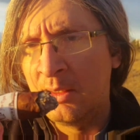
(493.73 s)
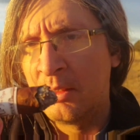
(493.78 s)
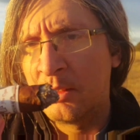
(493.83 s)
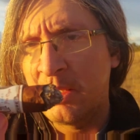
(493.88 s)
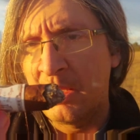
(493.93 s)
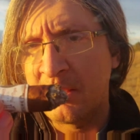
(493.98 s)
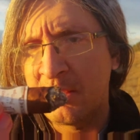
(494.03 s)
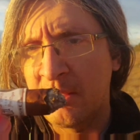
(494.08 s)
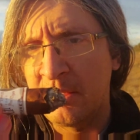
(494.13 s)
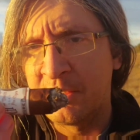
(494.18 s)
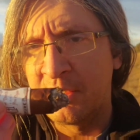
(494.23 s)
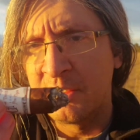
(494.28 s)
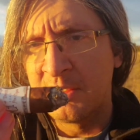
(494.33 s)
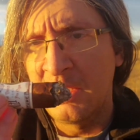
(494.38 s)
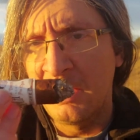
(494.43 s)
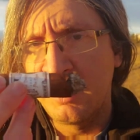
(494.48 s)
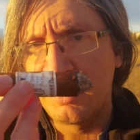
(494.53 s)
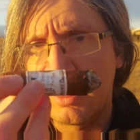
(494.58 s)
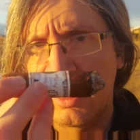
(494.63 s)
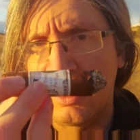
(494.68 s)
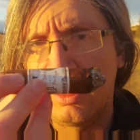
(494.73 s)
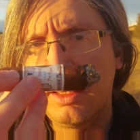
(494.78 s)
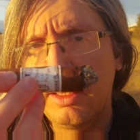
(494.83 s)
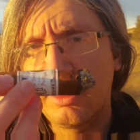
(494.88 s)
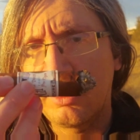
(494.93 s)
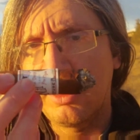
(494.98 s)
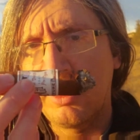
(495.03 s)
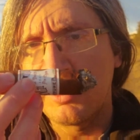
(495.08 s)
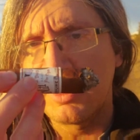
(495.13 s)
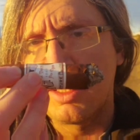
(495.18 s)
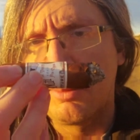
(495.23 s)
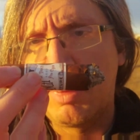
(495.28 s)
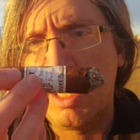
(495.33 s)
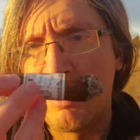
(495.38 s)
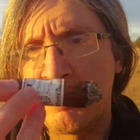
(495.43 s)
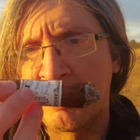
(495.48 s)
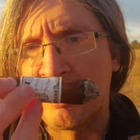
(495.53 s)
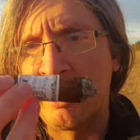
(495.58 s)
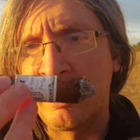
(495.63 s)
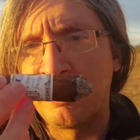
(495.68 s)
Okay, so as you can see, this is getting a little close to the
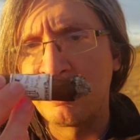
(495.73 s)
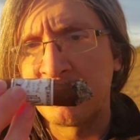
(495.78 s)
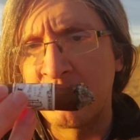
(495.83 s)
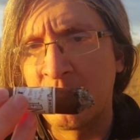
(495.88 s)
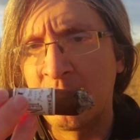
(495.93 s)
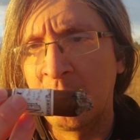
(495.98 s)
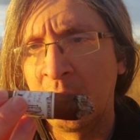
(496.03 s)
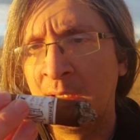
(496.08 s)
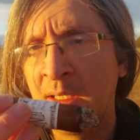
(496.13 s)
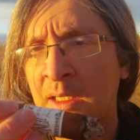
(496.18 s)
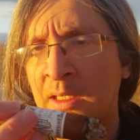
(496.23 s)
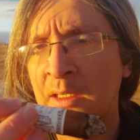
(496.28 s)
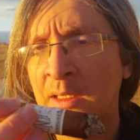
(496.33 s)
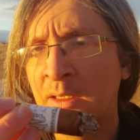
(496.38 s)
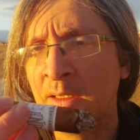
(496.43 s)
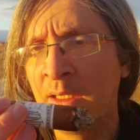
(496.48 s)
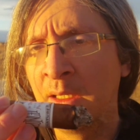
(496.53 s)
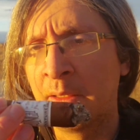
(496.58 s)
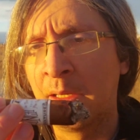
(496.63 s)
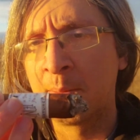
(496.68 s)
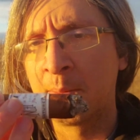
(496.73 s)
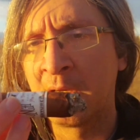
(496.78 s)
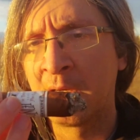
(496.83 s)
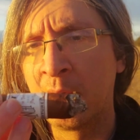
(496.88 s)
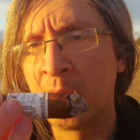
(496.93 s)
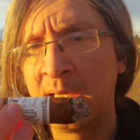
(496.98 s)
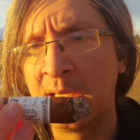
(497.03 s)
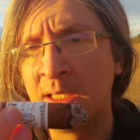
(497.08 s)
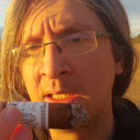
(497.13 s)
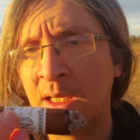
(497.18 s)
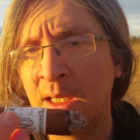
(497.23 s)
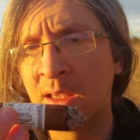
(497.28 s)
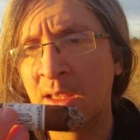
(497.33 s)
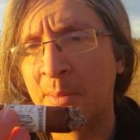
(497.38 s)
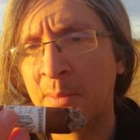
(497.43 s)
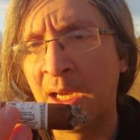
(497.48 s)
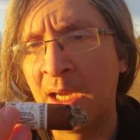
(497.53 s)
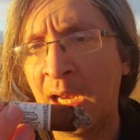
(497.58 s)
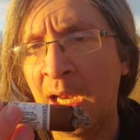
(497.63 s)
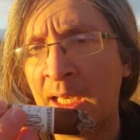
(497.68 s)
paper here, so I'm going to go ahead and yank the
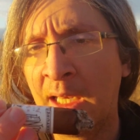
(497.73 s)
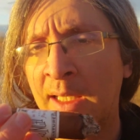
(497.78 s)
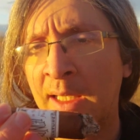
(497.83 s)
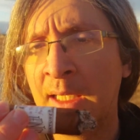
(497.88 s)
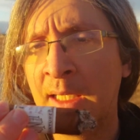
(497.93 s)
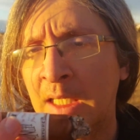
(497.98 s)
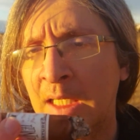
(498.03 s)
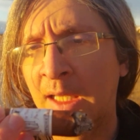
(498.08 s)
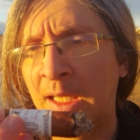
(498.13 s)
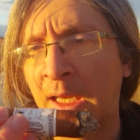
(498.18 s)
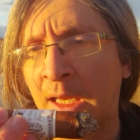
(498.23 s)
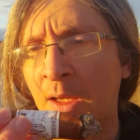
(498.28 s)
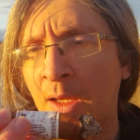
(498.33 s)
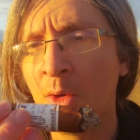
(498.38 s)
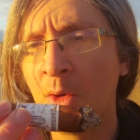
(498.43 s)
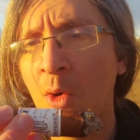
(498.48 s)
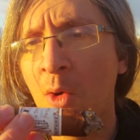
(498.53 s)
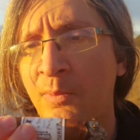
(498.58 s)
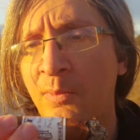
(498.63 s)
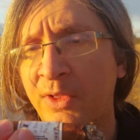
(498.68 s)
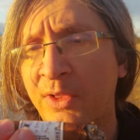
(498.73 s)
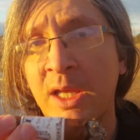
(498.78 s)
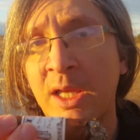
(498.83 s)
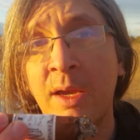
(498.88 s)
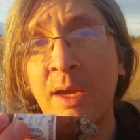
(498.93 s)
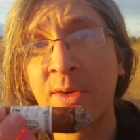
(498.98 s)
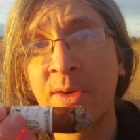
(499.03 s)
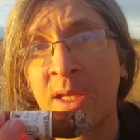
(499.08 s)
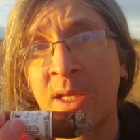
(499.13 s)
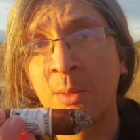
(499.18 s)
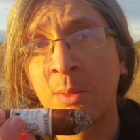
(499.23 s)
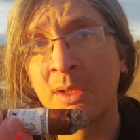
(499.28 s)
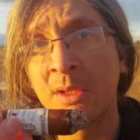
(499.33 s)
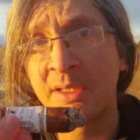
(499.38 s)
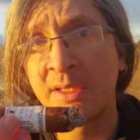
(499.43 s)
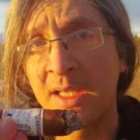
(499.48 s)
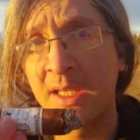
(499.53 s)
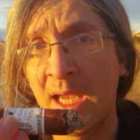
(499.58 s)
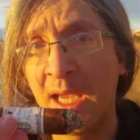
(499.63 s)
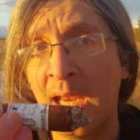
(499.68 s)
band, and hopefully everything will
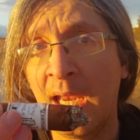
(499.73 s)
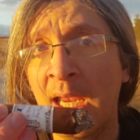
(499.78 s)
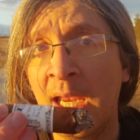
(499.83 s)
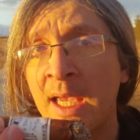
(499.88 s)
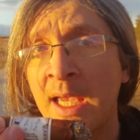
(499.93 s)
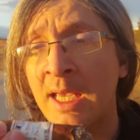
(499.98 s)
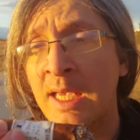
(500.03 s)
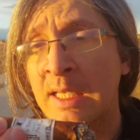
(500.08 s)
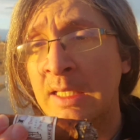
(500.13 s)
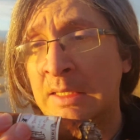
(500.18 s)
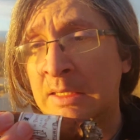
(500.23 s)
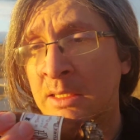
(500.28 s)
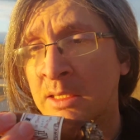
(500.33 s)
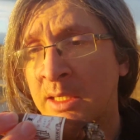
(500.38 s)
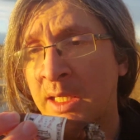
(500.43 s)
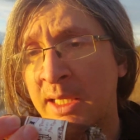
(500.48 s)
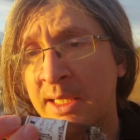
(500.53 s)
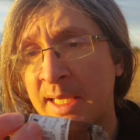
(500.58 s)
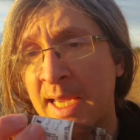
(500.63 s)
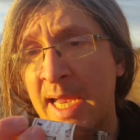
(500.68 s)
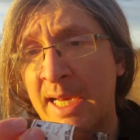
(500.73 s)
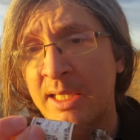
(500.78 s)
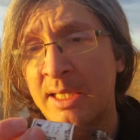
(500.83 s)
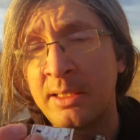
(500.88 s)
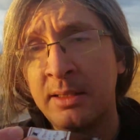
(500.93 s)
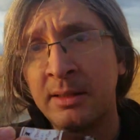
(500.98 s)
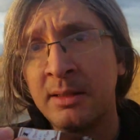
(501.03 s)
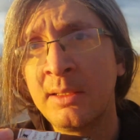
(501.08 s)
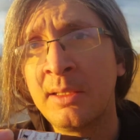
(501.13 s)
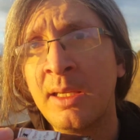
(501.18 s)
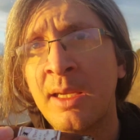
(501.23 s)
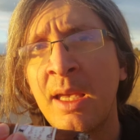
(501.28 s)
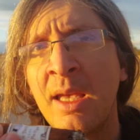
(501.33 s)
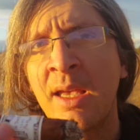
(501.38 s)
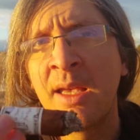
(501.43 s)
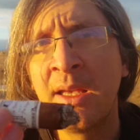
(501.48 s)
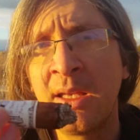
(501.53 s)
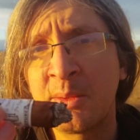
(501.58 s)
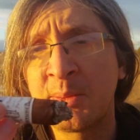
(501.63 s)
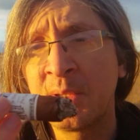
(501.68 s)
stay intact.
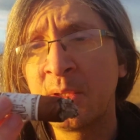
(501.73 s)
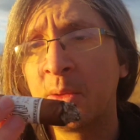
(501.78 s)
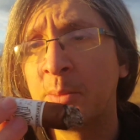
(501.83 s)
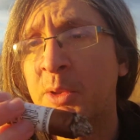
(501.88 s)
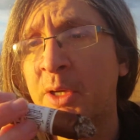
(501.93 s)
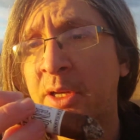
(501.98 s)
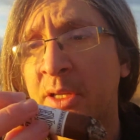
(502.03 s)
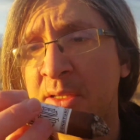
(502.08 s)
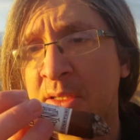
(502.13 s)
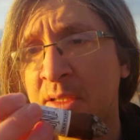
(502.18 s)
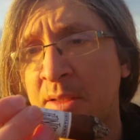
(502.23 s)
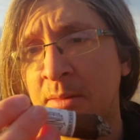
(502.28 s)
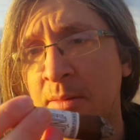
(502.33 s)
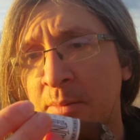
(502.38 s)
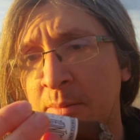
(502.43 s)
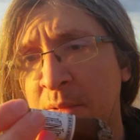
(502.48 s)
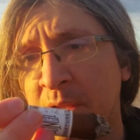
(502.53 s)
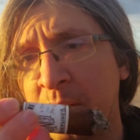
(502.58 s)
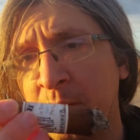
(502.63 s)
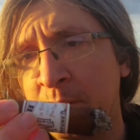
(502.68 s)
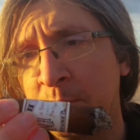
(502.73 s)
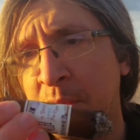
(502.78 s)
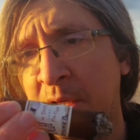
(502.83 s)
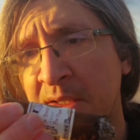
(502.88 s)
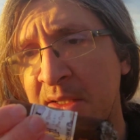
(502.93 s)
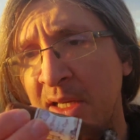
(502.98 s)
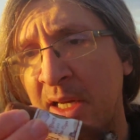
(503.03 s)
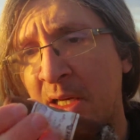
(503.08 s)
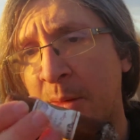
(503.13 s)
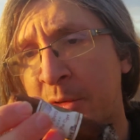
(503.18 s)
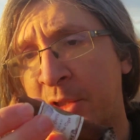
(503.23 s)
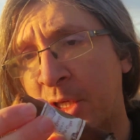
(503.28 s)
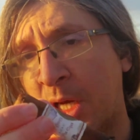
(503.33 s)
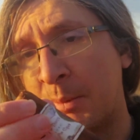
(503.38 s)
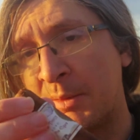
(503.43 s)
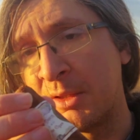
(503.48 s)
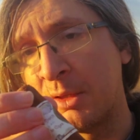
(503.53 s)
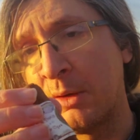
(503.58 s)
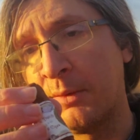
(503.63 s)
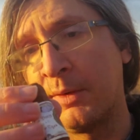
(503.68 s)
It's been doing a pretty stand-up
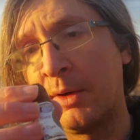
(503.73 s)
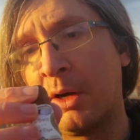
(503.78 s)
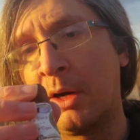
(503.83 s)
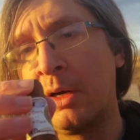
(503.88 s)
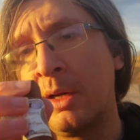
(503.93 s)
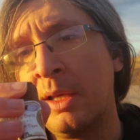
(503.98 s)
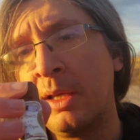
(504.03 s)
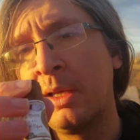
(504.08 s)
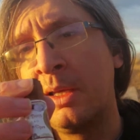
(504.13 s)
job so far.